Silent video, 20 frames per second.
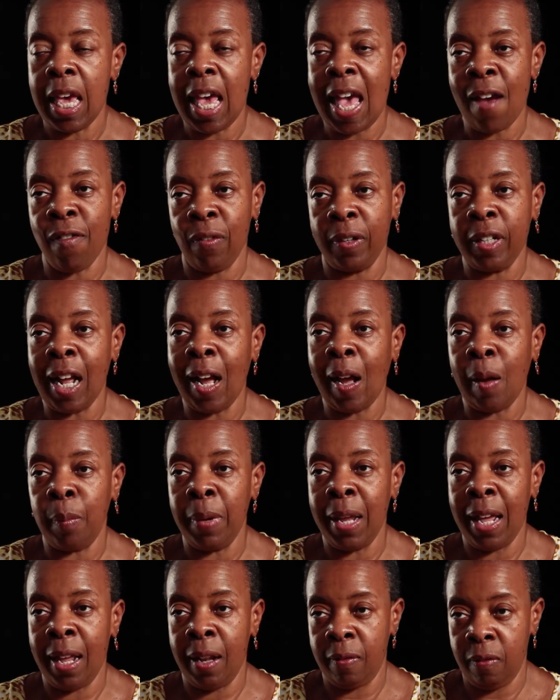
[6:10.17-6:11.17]
every time
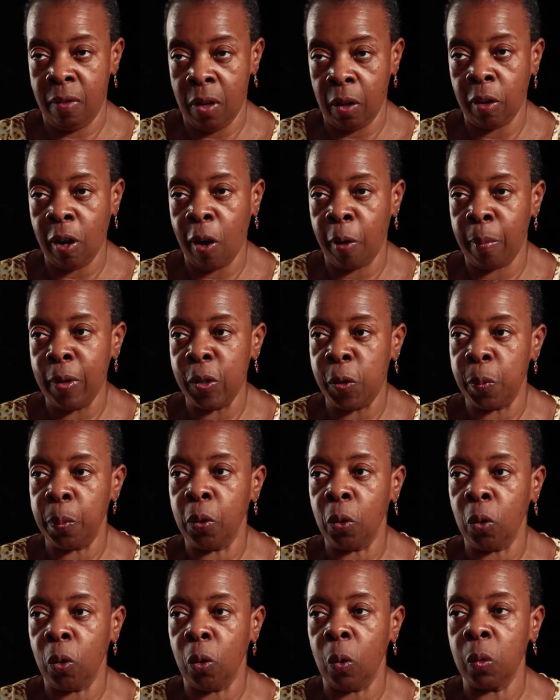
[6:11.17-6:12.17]
that alarm is
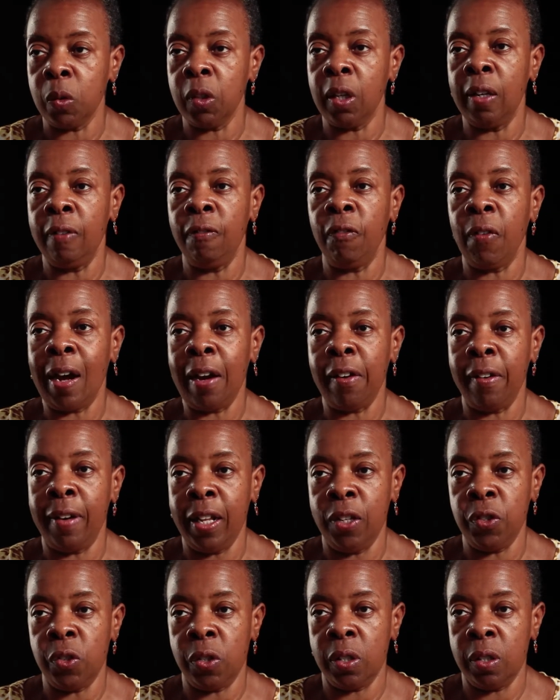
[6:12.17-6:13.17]
pulled, a fire
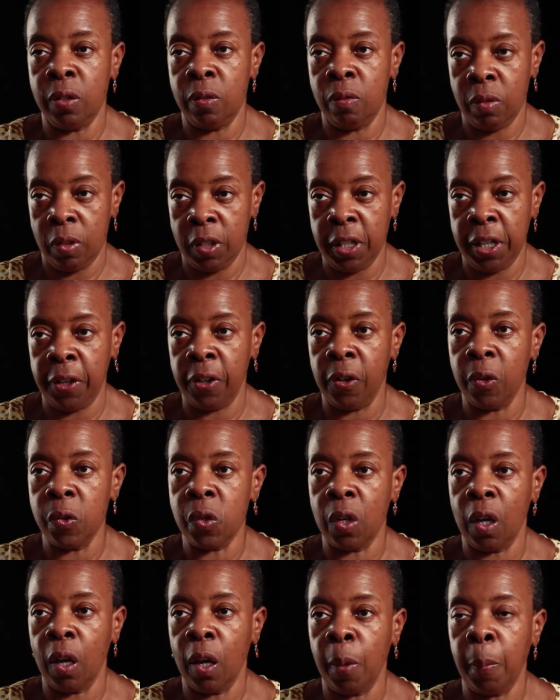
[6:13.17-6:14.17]
engine gears
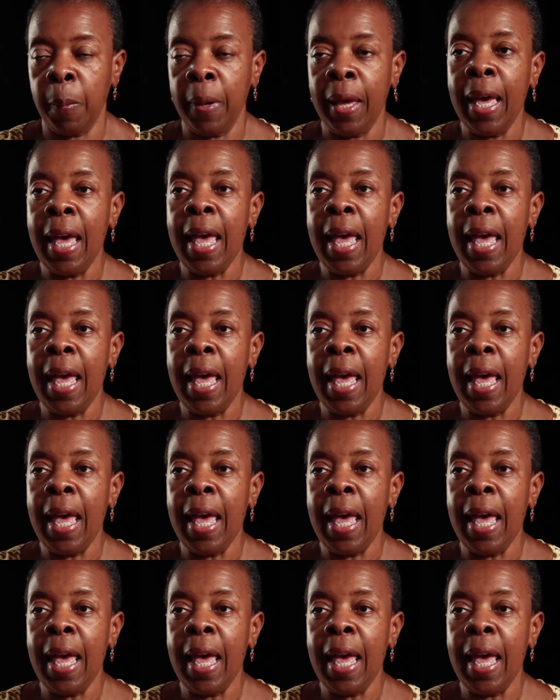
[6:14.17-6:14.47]
up,